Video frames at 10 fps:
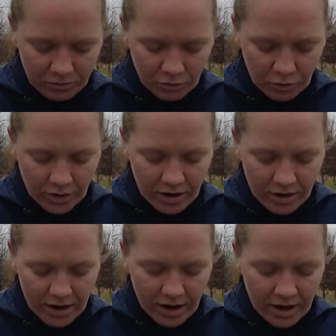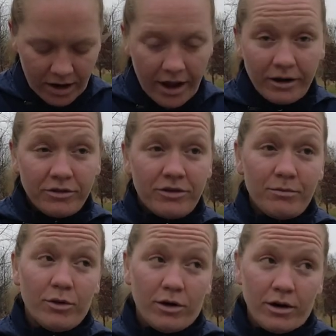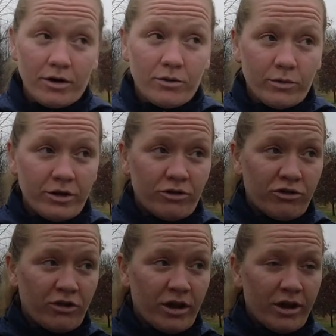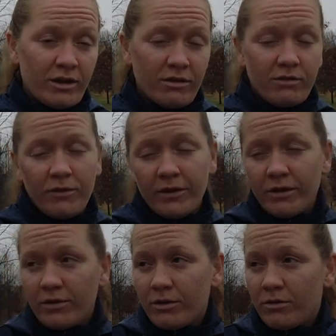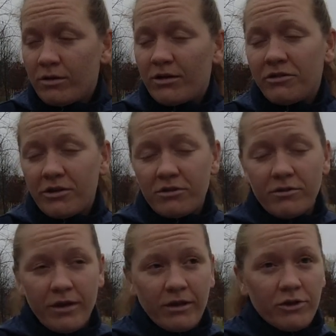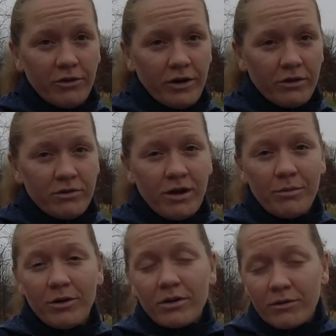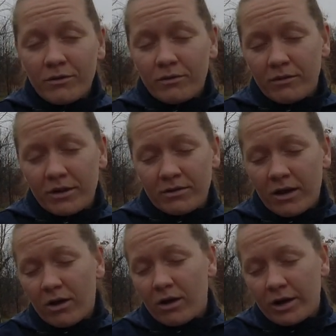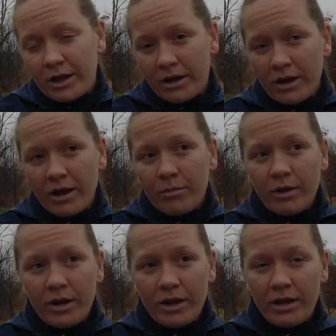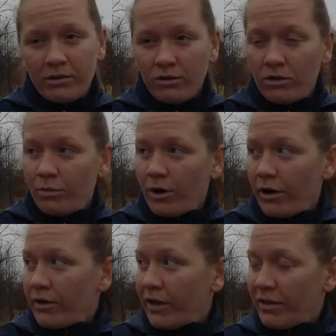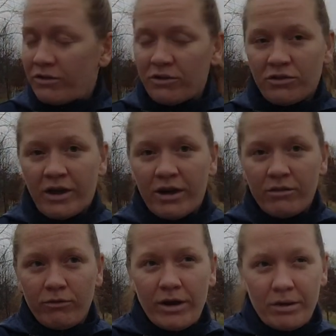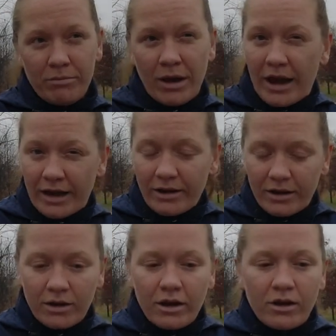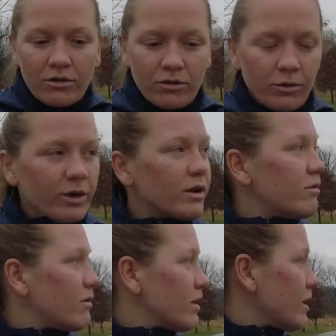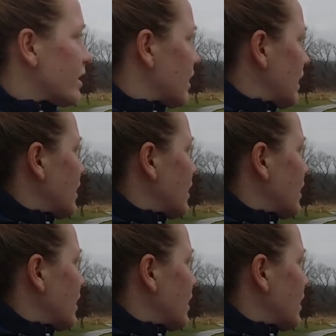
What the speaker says: So we are at Exton Park, which is very close to the Chester Valley Trail. It's not on it, but it's a little park that's just kind of right behind it. So we're gonna see.